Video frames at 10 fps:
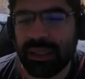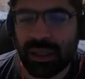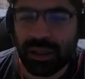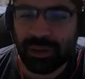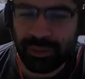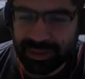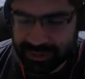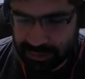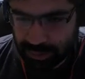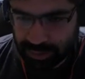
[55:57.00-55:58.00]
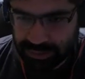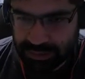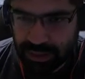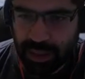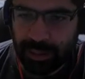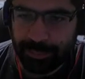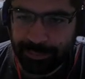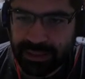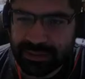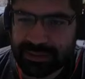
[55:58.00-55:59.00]
resource
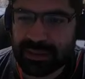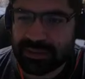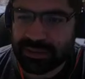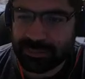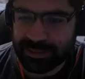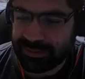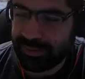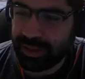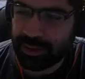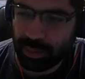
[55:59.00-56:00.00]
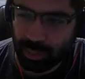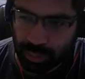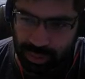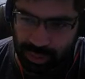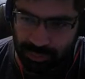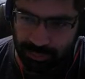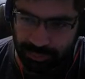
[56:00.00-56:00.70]
meets specific rules.